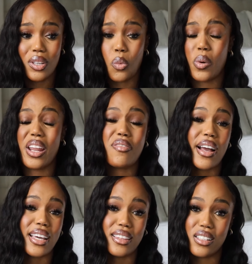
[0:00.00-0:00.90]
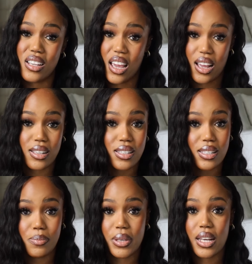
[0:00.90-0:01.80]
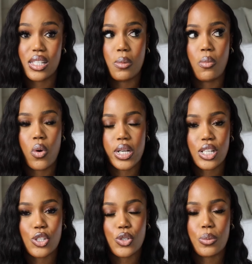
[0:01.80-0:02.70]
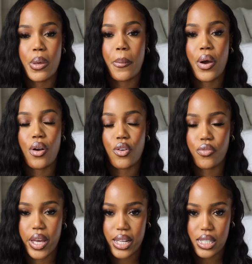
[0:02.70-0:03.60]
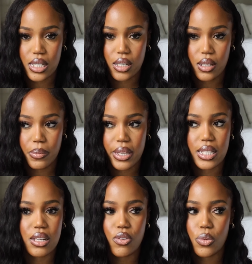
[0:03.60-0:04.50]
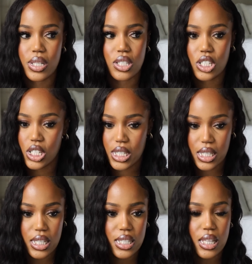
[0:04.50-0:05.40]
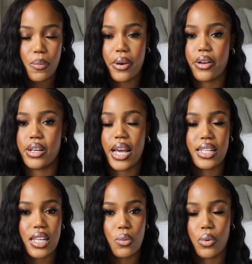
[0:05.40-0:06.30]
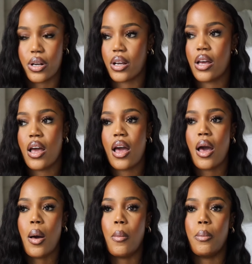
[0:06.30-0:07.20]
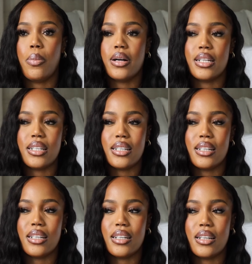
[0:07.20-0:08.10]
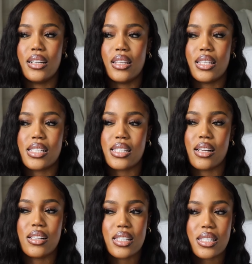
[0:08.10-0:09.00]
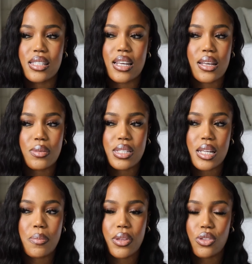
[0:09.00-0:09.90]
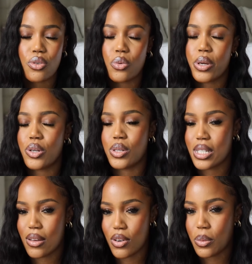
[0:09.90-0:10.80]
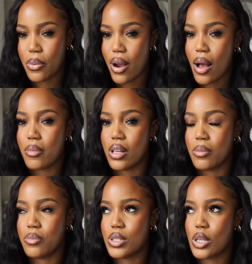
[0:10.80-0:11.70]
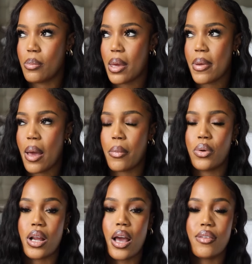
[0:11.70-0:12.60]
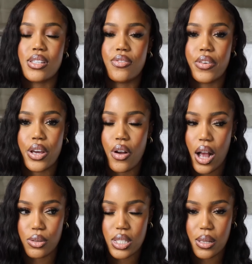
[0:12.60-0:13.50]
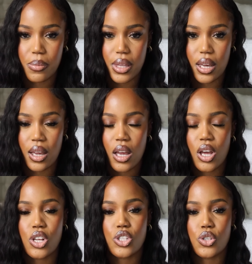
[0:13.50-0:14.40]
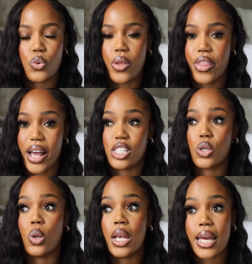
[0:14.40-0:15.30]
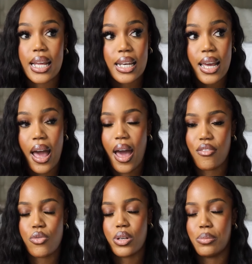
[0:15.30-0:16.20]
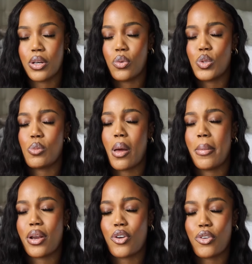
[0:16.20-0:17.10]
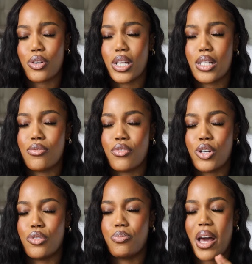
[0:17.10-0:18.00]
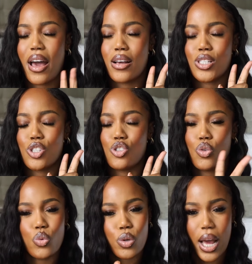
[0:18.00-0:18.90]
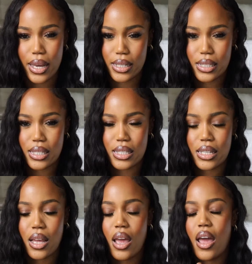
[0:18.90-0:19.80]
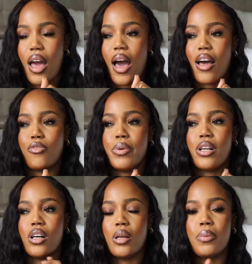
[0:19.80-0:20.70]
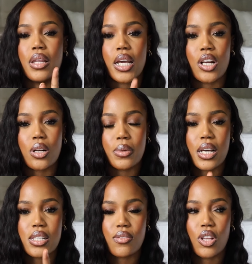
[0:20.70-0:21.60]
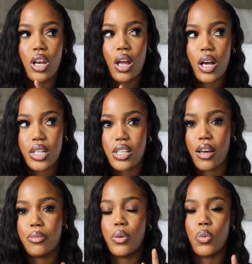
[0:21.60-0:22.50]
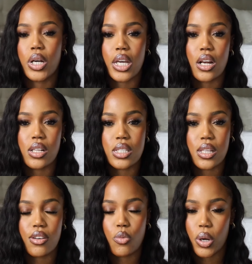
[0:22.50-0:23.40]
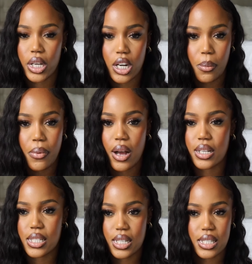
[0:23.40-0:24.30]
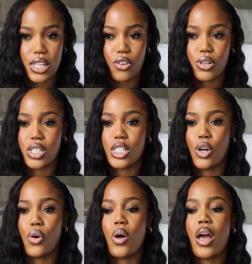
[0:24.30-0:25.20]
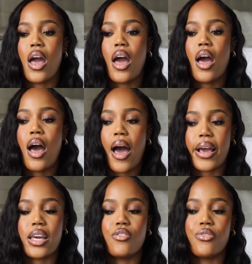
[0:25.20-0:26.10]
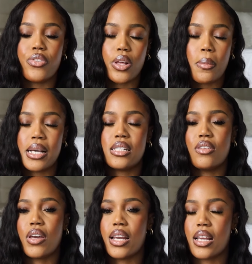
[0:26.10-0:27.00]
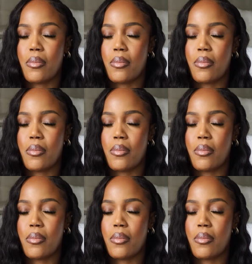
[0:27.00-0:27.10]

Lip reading: whenever I get the chance, because the mornings used to be perfect because everyone, she's still sleeping, her dad's at work, but the sun seeping through the window is giving the problem. So maybe I'm going to have to figure out something to do with that. So lately I haven't really been going to my bed early. For the past two nights I've been up later because of the launch. I've been working on stuff, working on products, etc. So I can feel myself getting